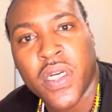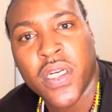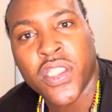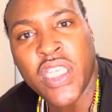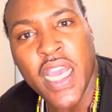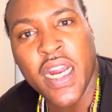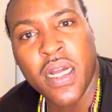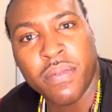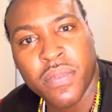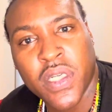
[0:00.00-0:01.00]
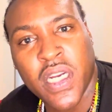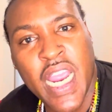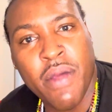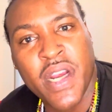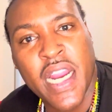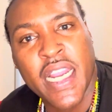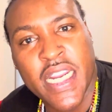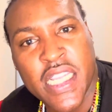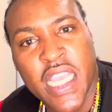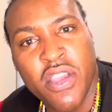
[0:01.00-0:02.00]
Shut up. Because that ain't what that
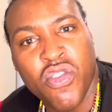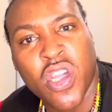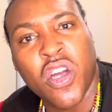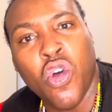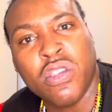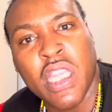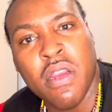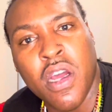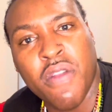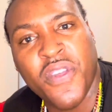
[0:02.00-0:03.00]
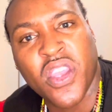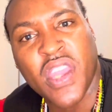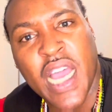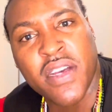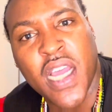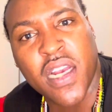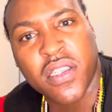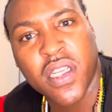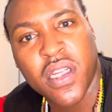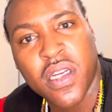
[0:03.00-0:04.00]
lady said. You took a whole
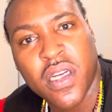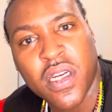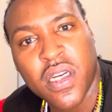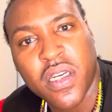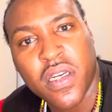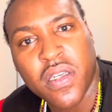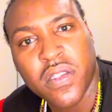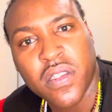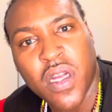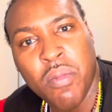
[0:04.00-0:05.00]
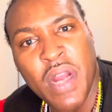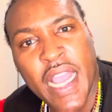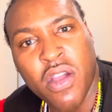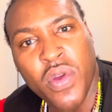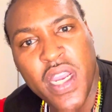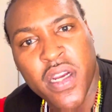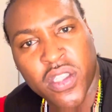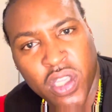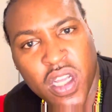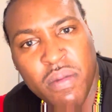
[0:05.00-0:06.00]
$750,000. A black queen
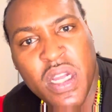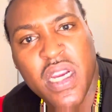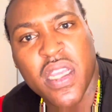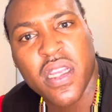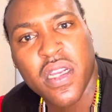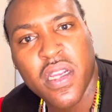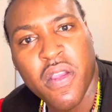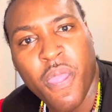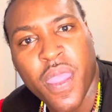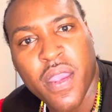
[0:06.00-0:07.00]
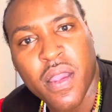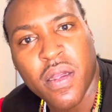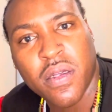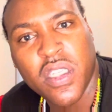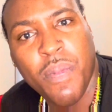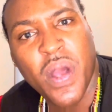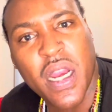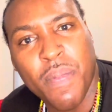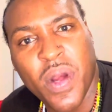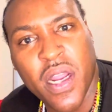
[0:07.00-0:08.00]
just took her money. She
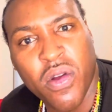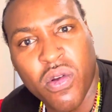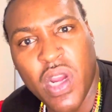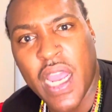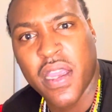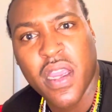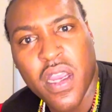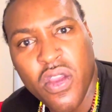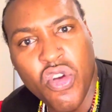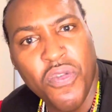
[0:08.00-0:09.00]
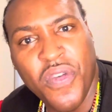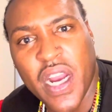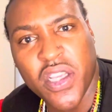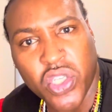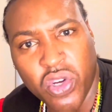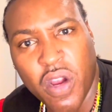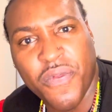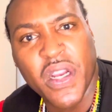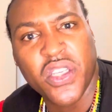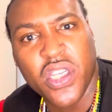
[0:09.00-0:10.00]
probably planned on, like, you know, finally showing her
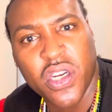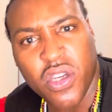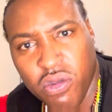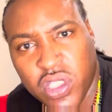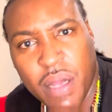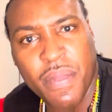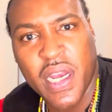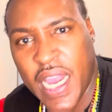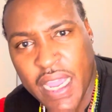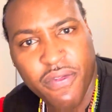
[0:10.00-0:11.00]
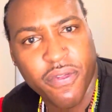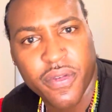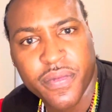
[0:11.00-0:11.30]
family she could do something in life.